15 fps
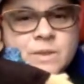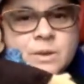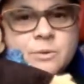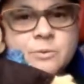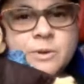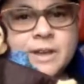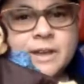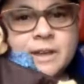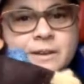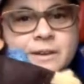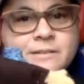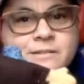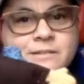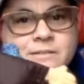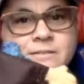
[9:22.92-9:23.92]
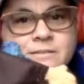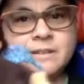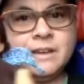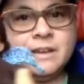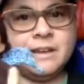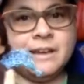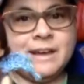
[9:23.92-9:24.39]
Well,
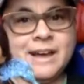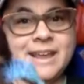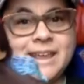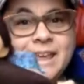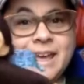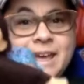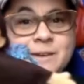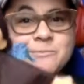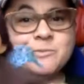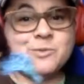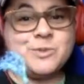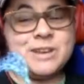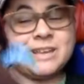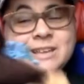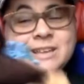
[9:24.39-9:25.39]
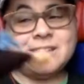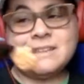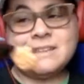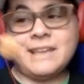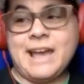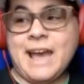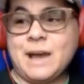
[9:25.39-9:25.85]
I am
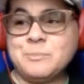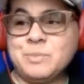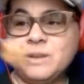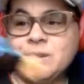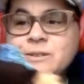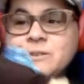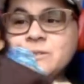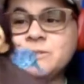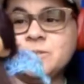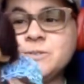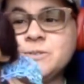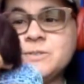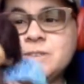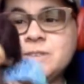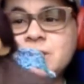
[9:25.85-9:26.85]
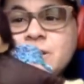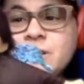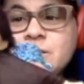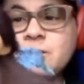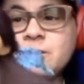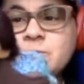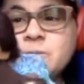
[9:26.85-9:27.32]
really happy to see
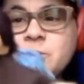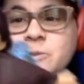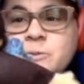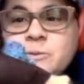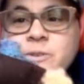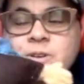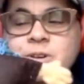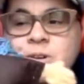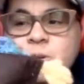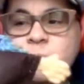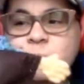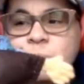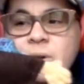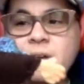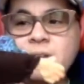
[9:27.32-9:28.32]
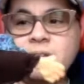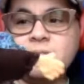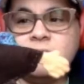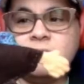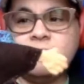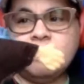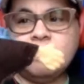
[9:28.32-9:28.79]
all of you, but
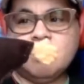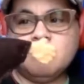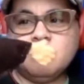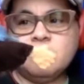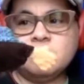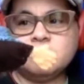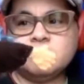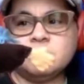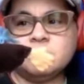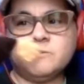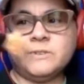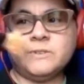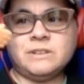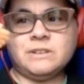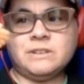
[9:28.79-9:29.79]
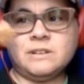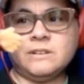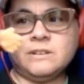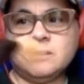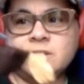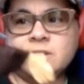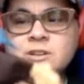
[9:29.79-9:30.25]
I'm also feeling
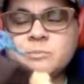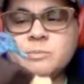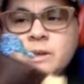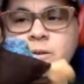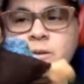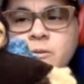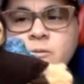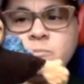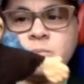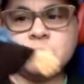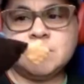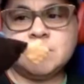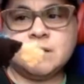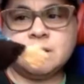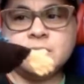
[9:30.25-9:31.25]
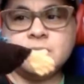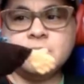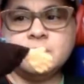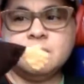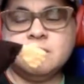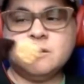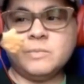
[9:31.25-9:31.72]
a little bit homesick
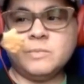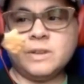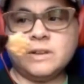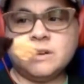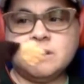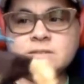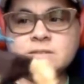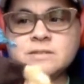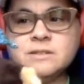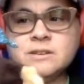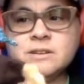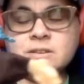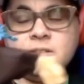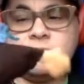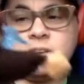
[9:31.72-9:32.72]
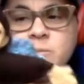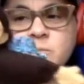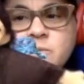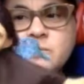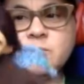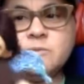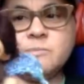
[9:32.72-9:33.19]
because some
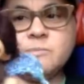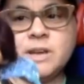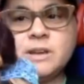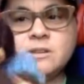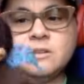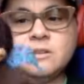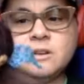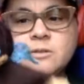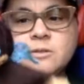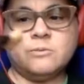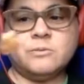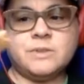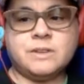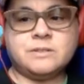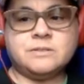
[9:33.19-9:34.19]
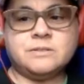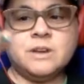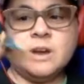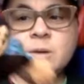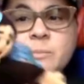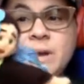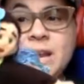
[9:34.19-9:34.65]
of you might not know this,
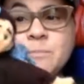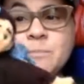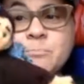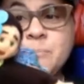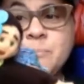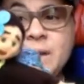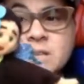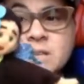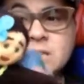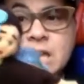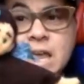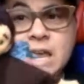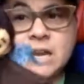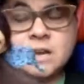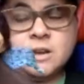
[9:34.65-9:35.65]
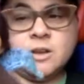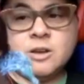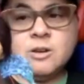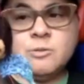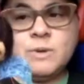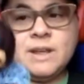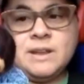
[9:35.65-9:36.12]
but at Beltane,
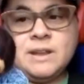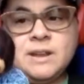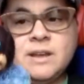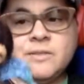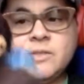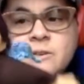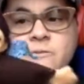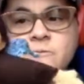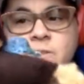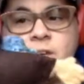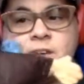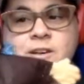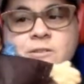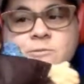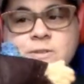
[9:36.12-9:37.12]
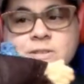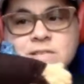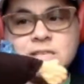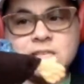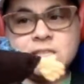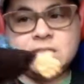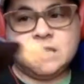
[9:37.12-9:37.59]
when the veil was
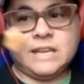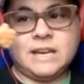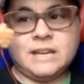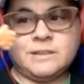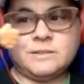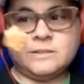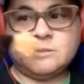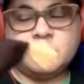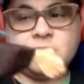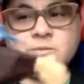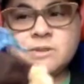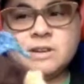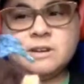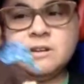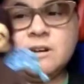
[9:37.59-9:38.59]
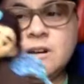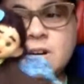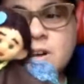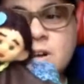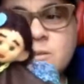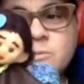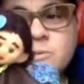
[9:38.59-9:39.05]
the thinnest between
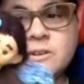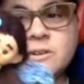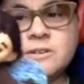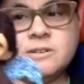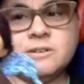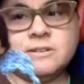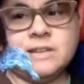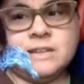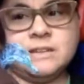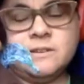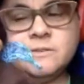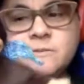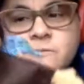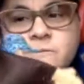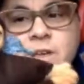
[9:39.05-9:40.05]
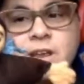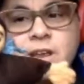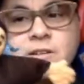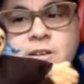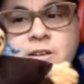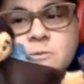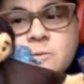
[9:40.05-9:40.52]
our world and the
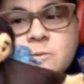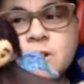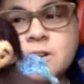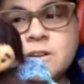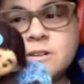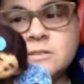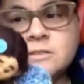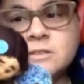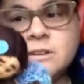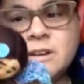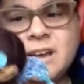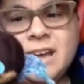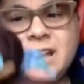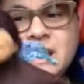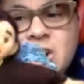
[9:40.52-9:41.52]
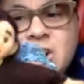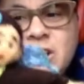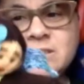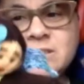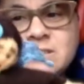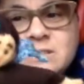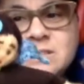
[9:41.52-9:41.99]
fairy world, I
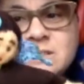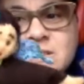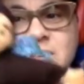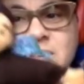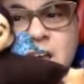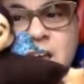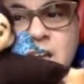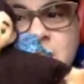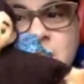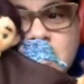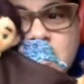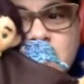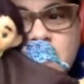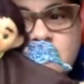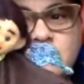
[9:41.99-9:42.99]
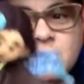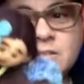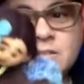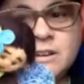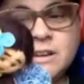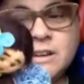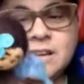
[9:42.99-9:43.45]
got stuck here
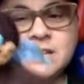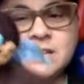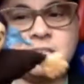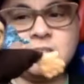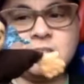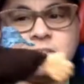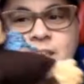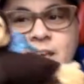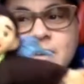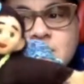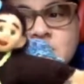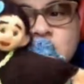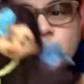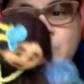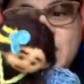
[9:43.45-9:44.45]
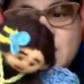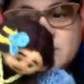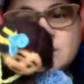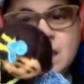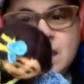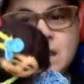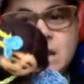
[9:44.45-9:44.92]
until next
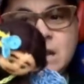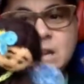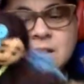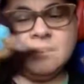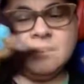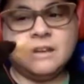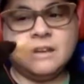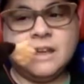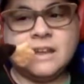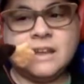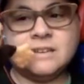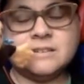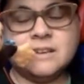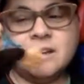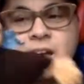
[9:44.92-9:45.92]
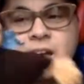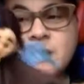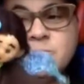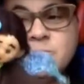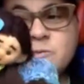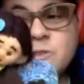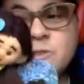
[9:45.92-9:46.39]
Beltane. And
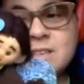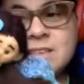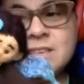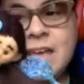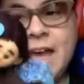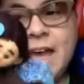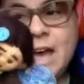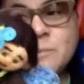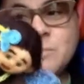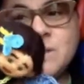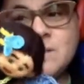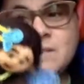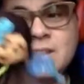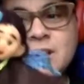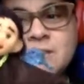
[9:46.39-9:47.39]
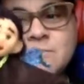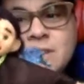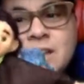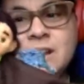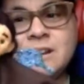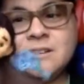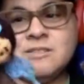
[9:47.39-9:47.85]
I'm really happy that I'm
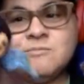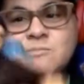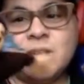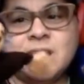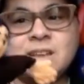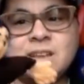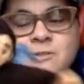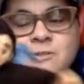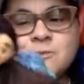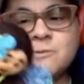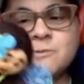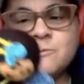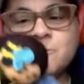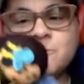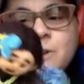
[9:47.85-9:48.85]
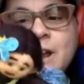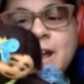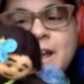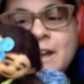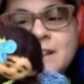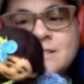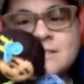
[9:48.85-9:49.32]
getting to make new
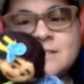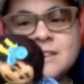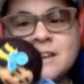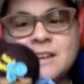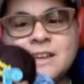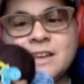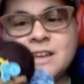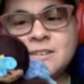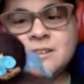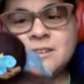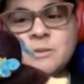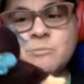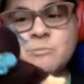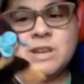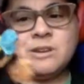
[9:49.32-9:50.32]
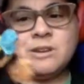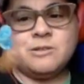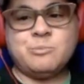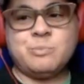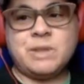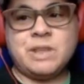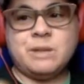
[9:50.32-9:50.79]
friends and meet
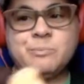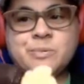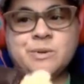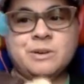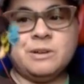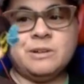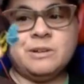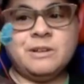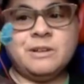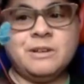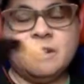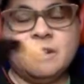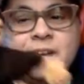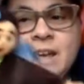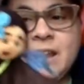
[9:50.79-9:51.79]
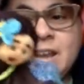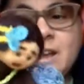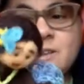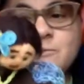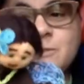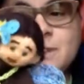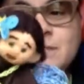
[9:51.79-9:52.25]
new people. And I
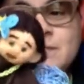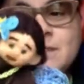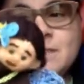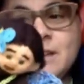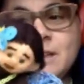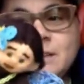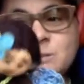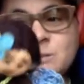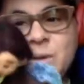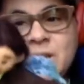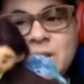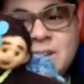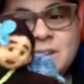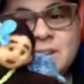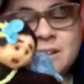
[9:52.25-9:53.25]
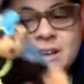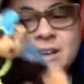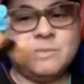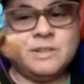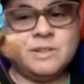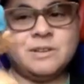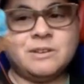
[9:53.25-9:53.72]
really like spending
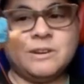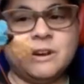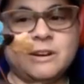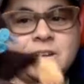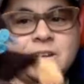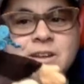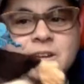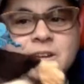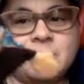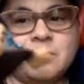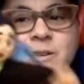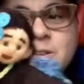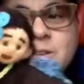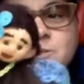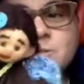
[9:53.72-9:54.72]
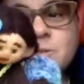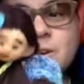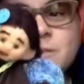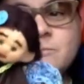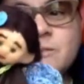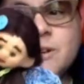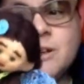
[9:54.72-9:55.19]
time in the garden here, so
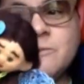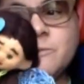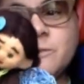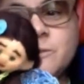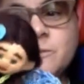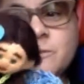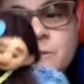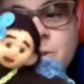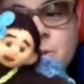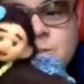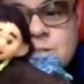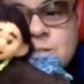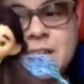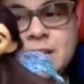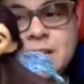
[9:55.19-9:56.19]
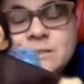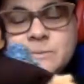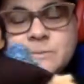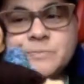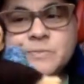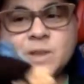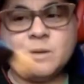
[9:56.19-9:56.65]
I'm grateful for those
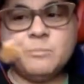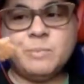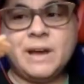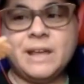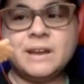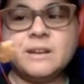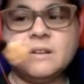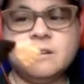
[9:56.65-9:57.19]
things. But